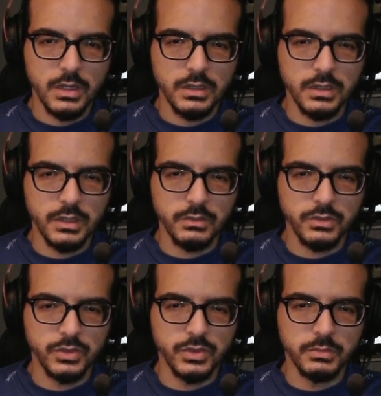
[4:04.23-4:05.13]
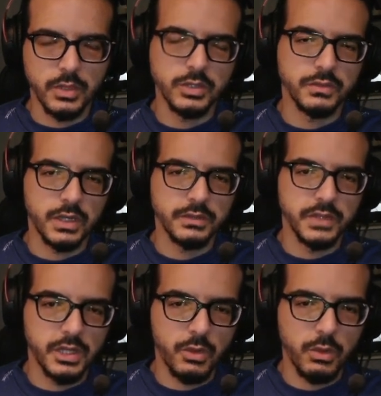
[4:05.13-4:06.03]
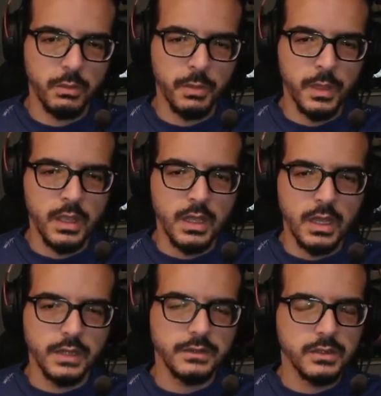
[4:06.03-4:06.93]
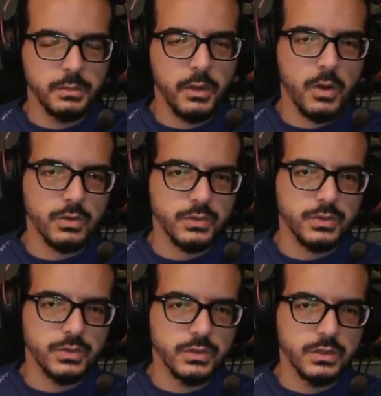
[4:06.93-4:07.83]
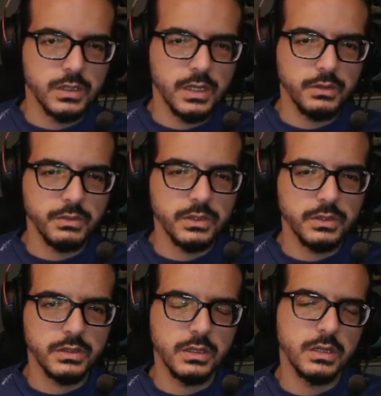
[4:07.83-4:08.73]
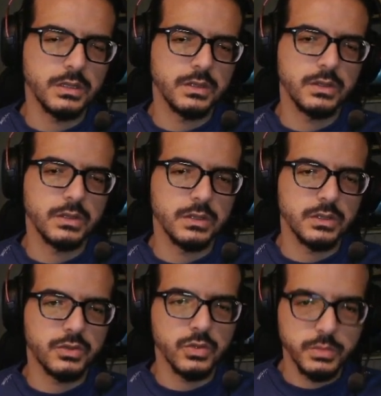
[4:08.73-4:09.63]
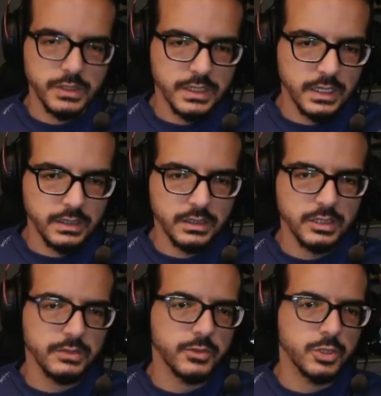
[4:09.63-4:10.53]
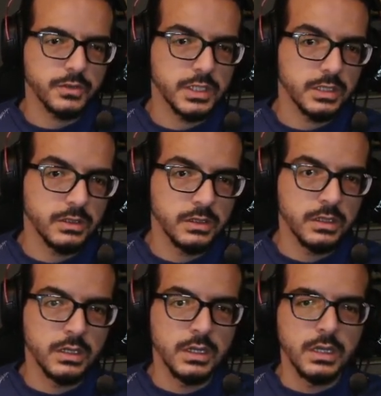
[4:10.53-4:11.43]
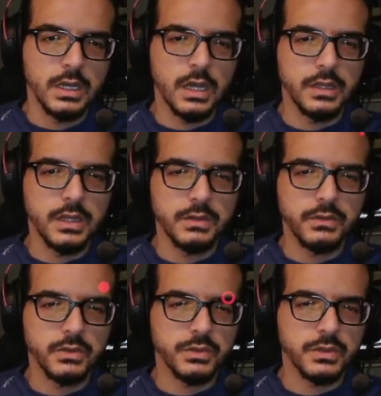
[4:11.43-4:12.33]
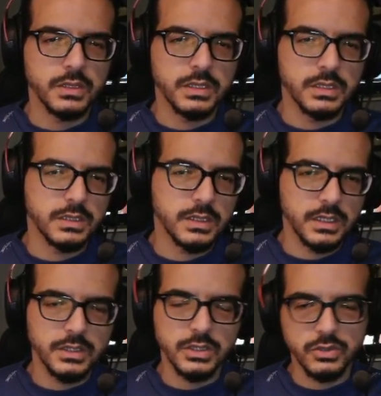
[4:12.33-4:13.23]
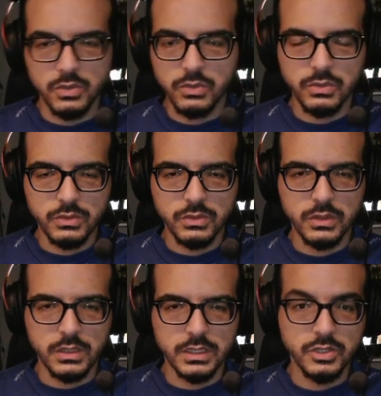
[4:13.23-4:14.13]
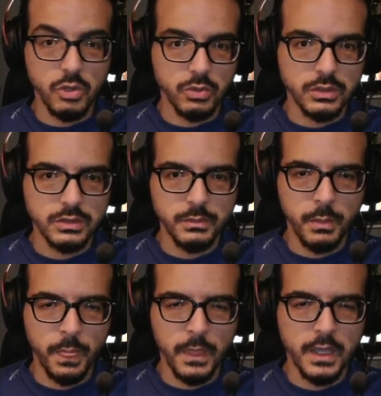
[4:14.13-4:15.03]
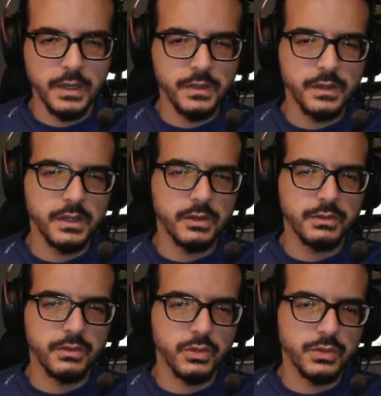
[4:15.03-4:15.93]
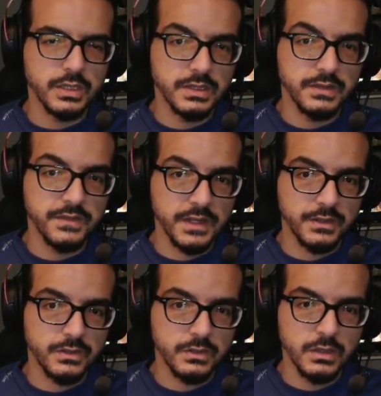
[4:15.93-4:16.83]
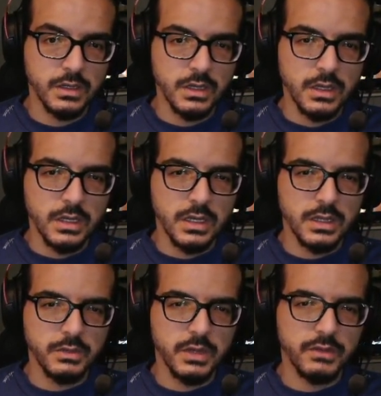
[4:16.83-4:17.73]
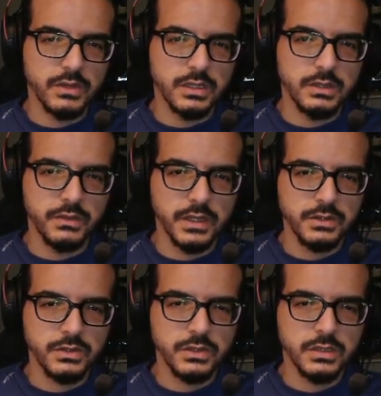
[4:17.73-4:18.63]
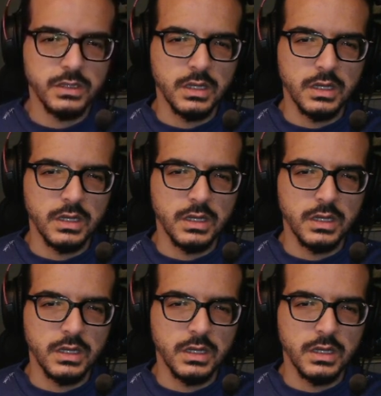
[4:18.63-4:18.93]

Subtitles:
And then to the modified vehicle. It's the parts. Here it's the troop attack. This is for the field. And here for the siege assault. And here for the defense. And then we have in the defense,